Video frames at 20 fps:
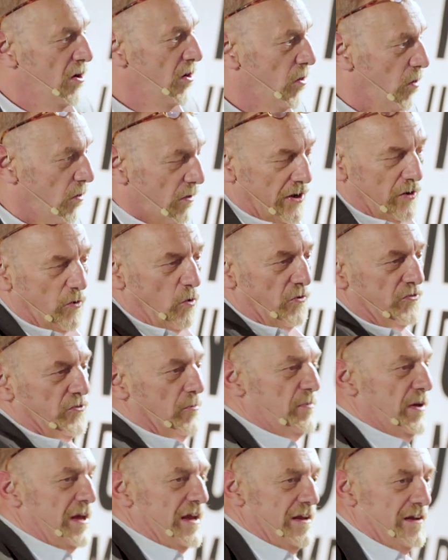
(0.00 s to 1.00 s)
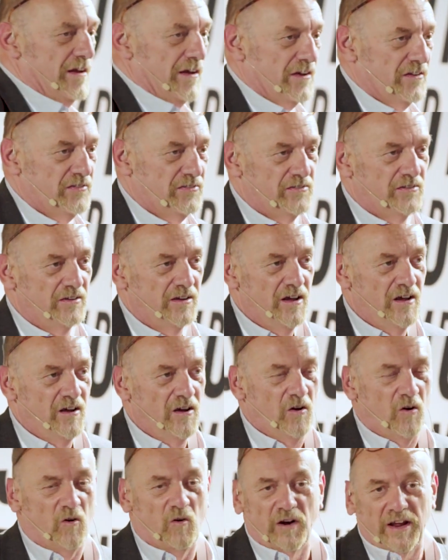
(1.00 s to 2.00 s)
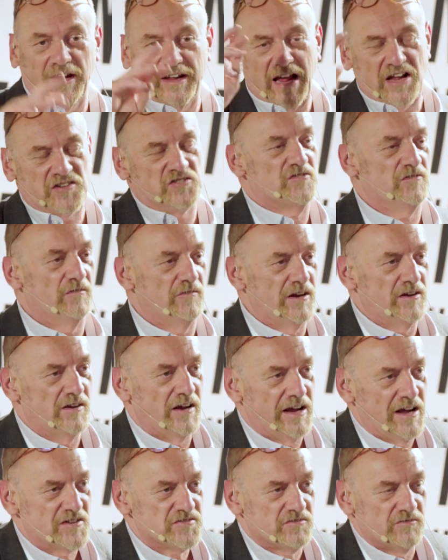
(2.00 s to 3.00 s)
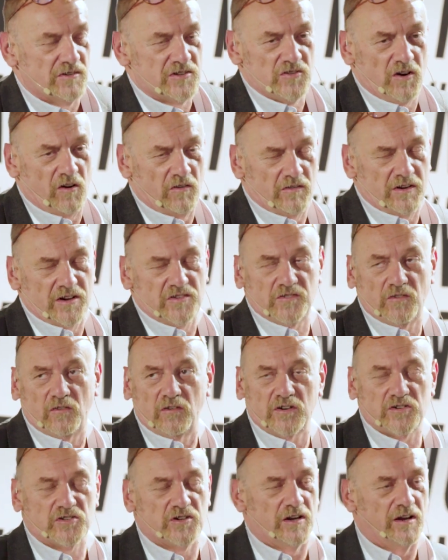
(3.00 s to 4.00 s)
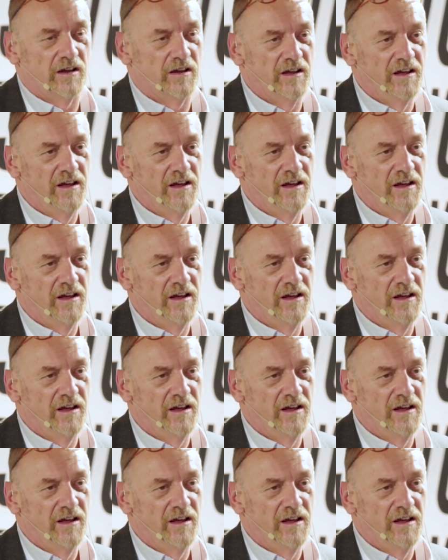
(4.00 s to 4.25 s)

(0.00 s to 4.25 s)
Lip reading: or in orthopedics or in gastroenterology.